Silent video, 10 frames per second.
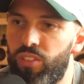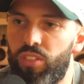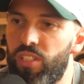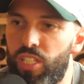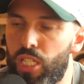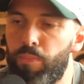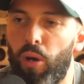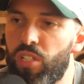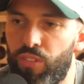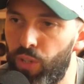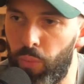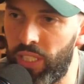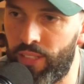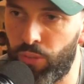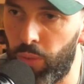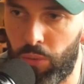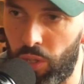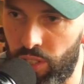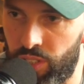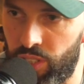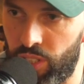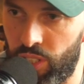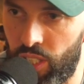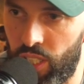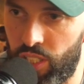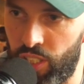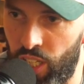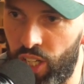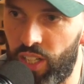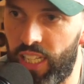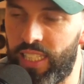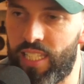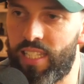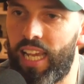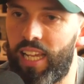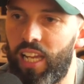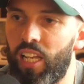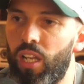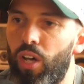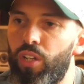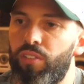dispose of it whenever we want. You know, there's like a lot of